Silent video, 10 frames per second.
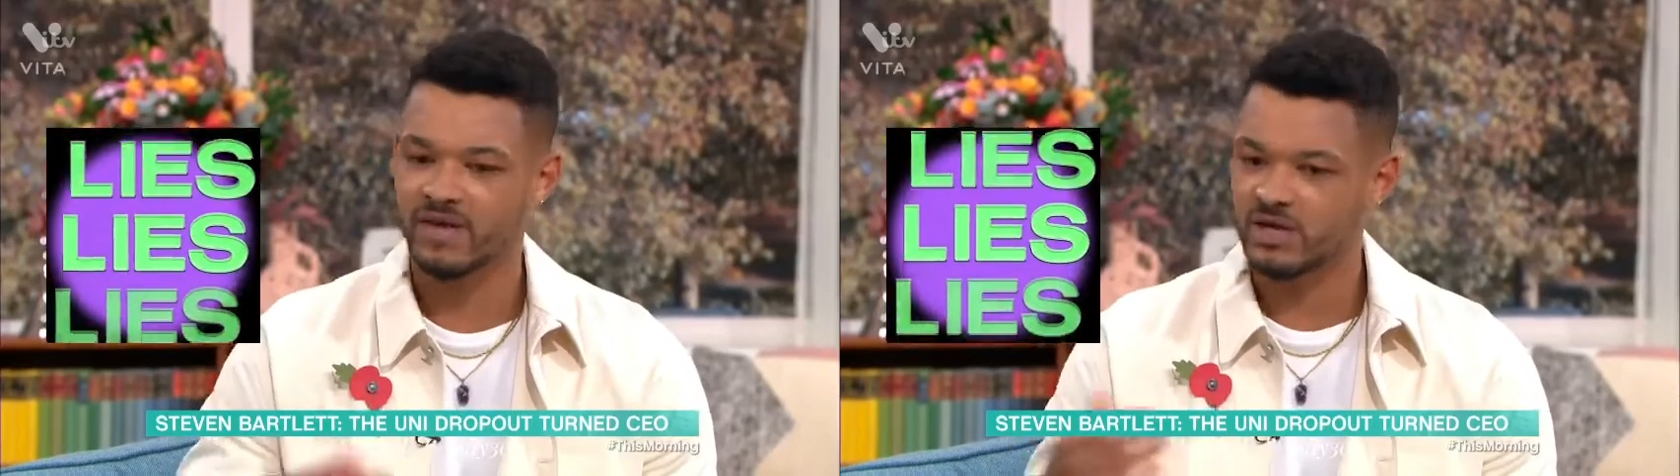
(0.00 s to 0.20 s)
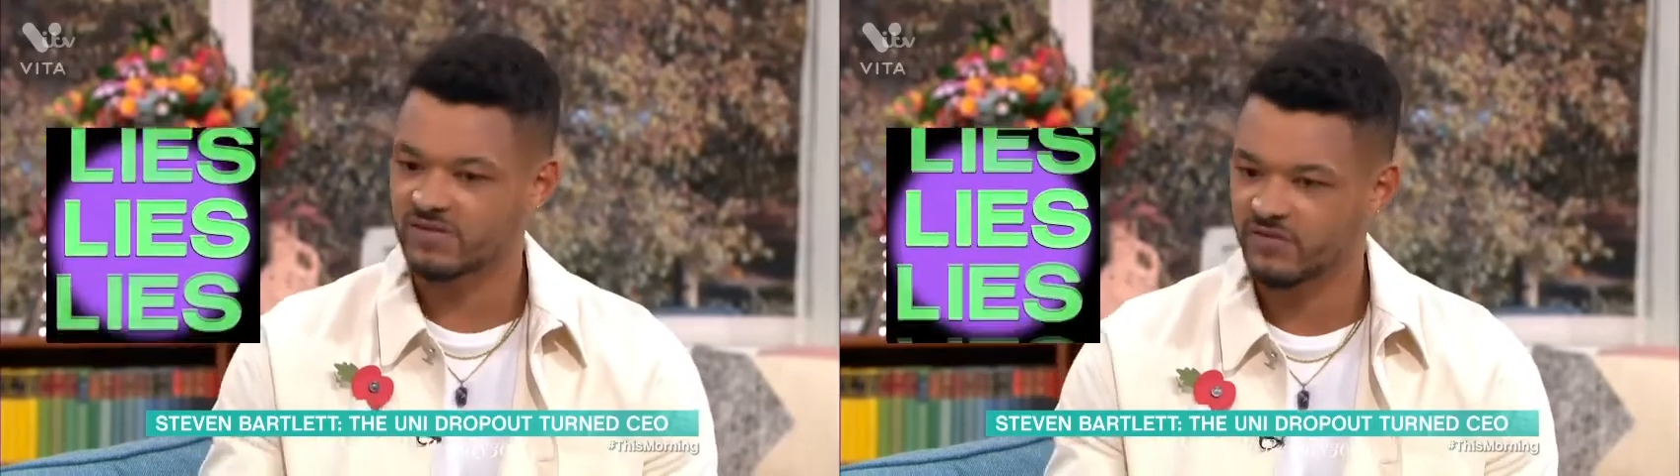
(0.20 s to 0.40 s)
the
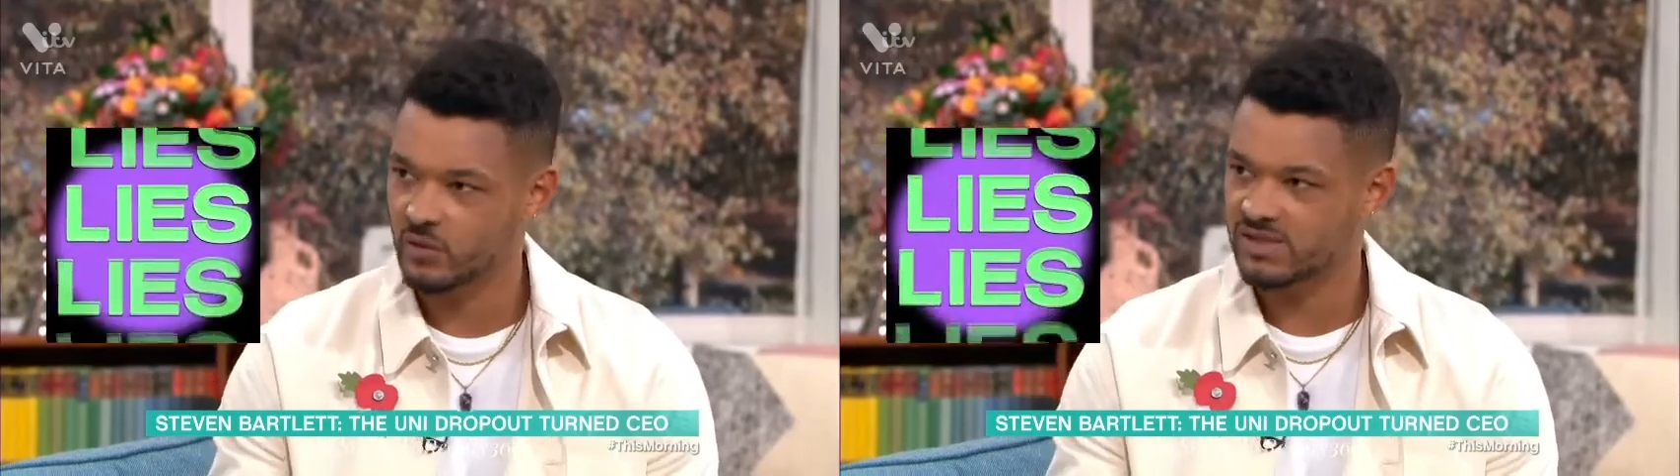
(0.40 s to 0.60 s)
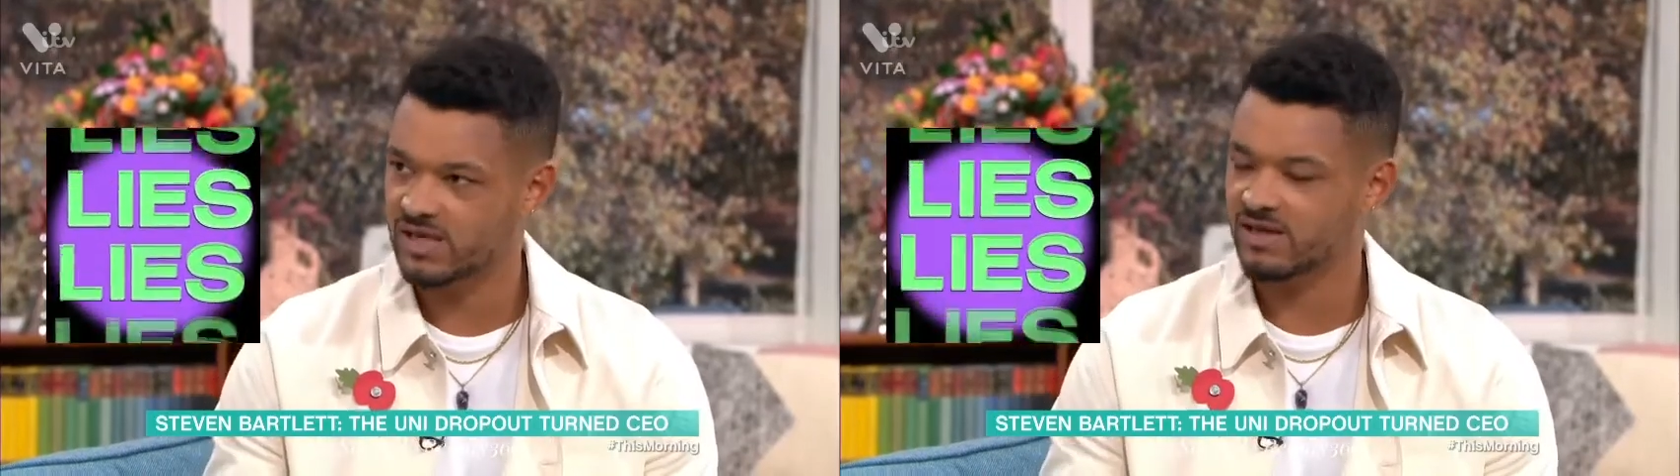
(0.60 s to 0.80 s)
age of
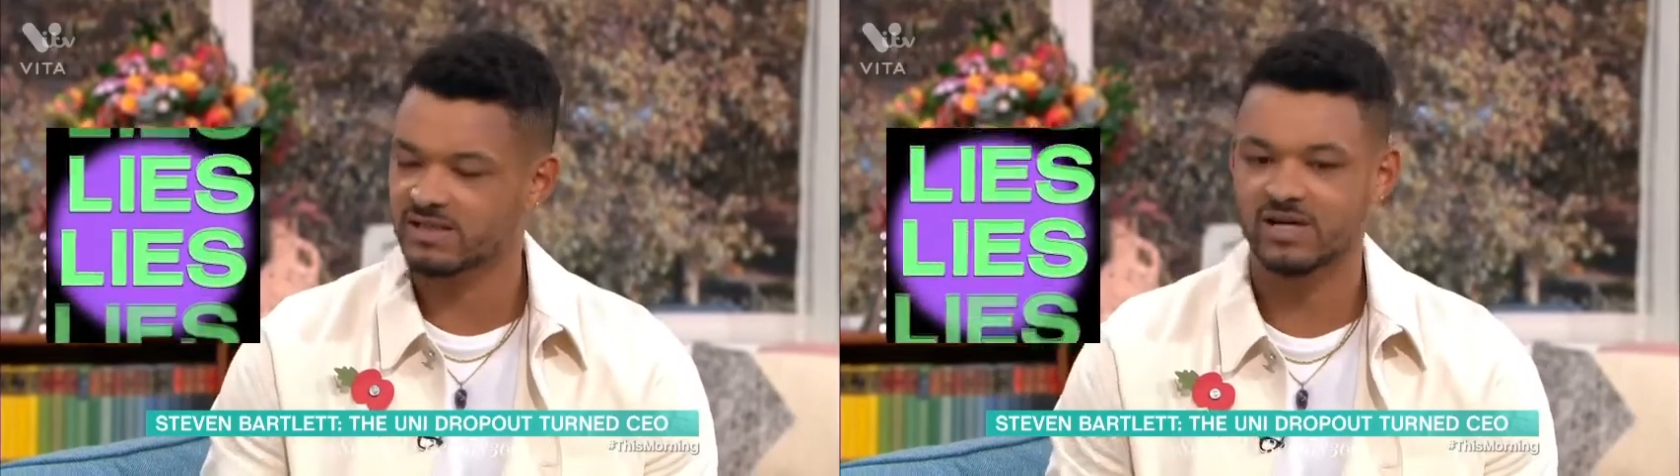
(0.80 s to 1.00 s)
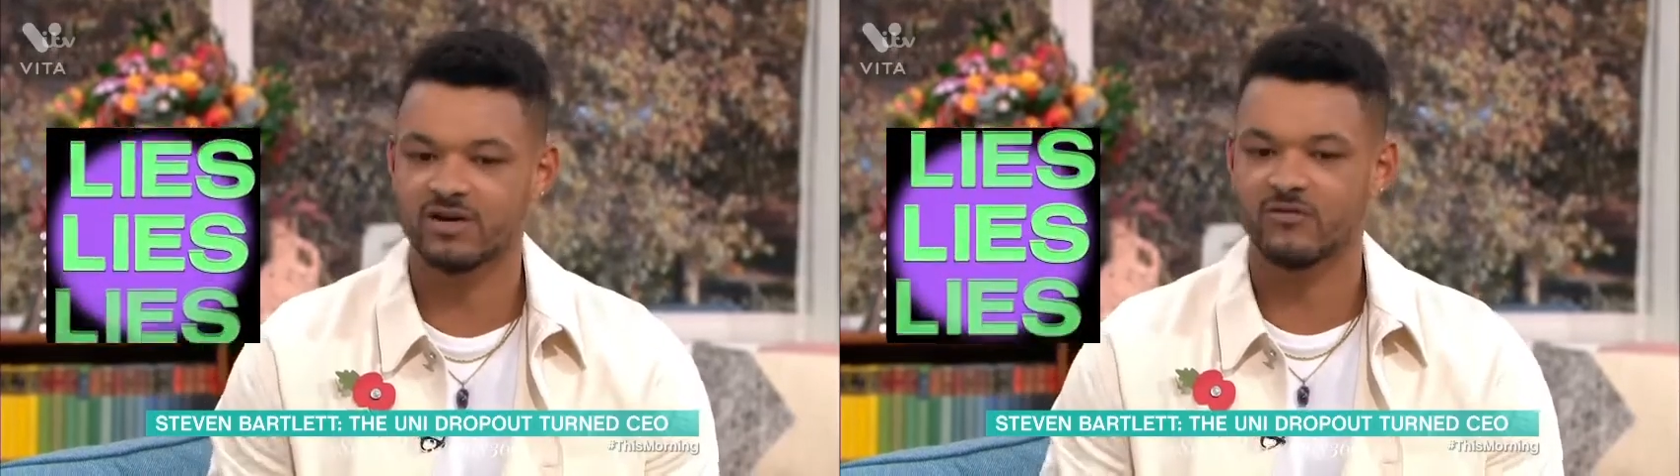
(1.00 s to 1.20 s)
14, I started